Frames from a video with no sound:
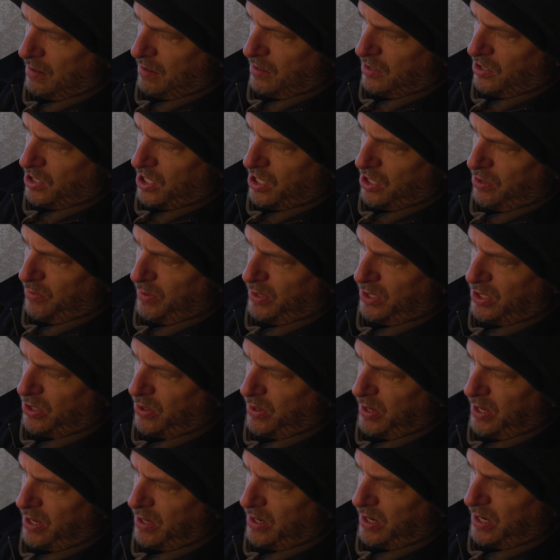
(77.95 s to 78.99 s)
Genuine
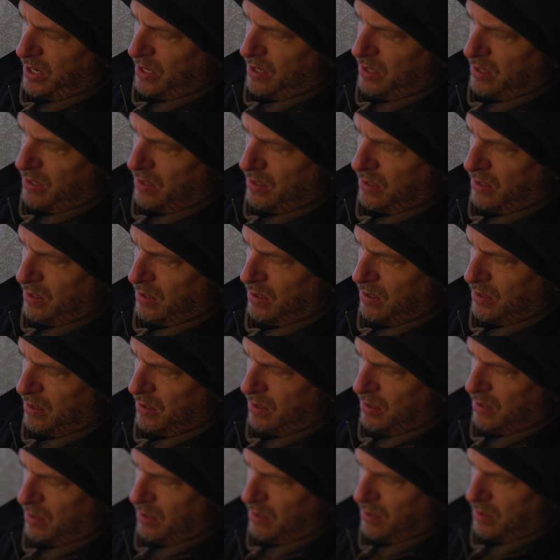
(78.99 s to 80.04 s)
Toyota.
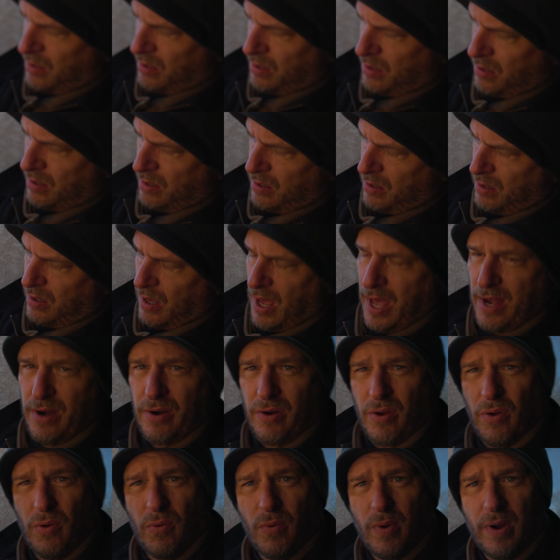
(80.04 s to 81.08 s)
I don't
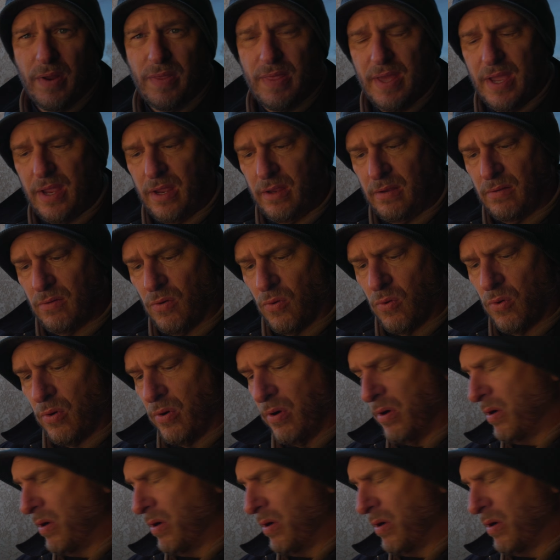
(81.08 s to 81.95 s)
know where they ordered